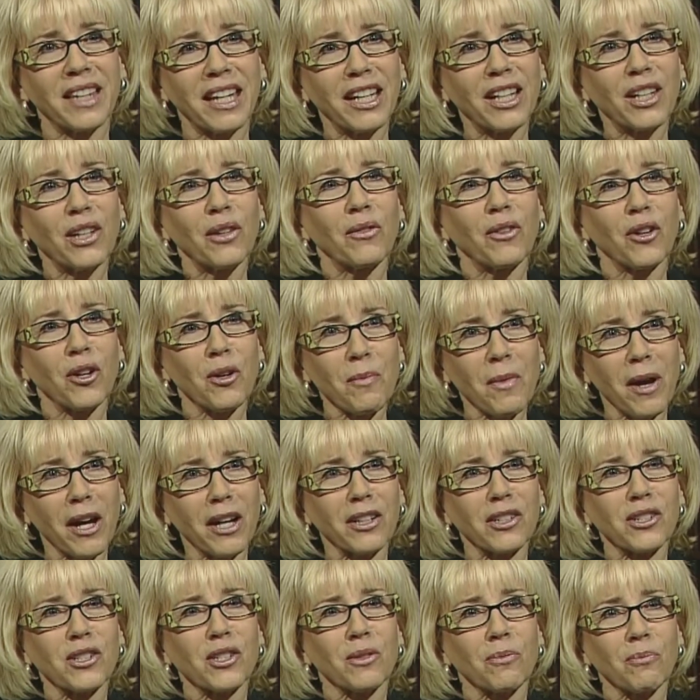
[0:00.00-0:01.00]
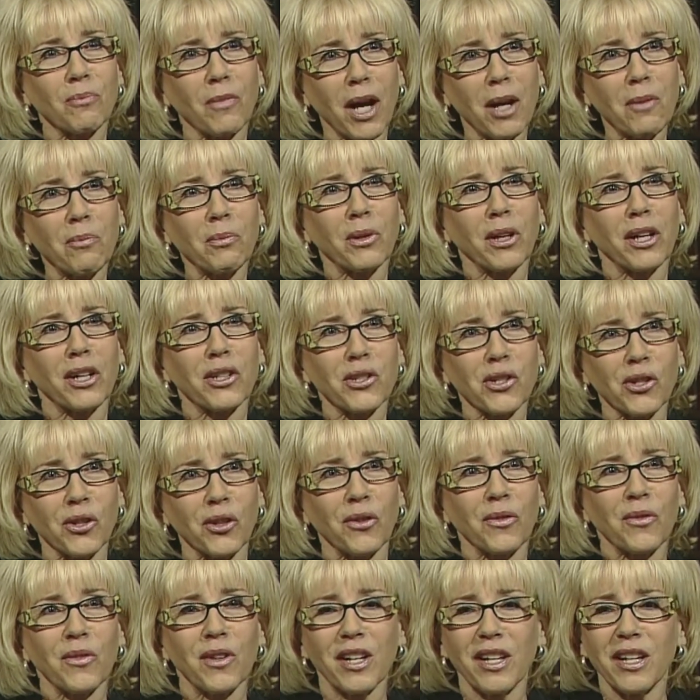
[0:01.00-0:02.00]
Thank you very much. My Thank
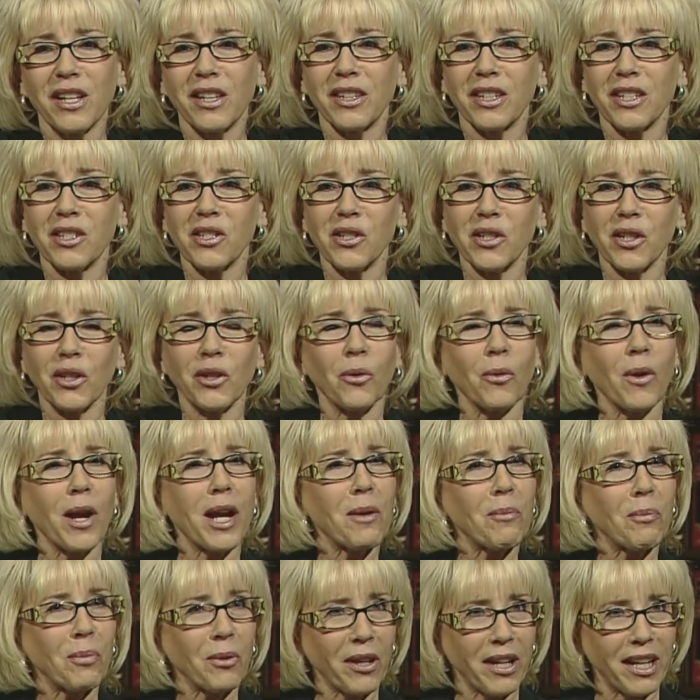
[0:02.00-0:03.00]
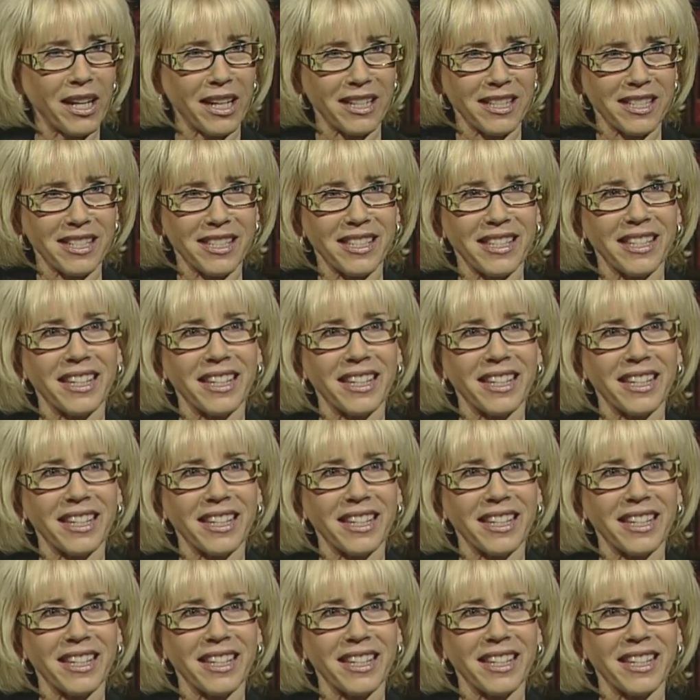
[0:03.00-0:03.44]
pleasure. Much. This is a great place.